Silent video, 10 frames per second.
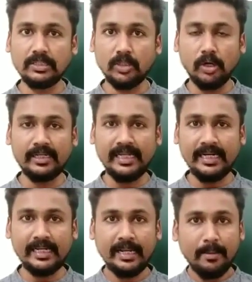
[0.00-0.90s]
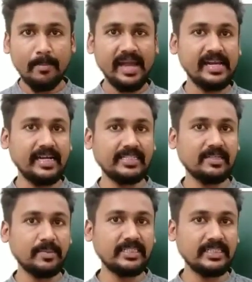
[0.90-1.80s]
thought that
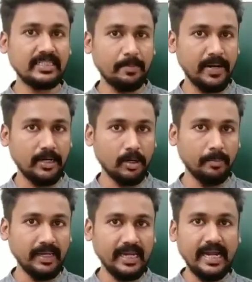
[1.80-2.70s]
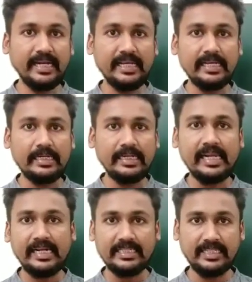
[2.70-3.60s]
magnetism is a separate topic and
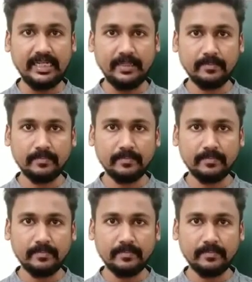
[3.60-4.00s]
electricity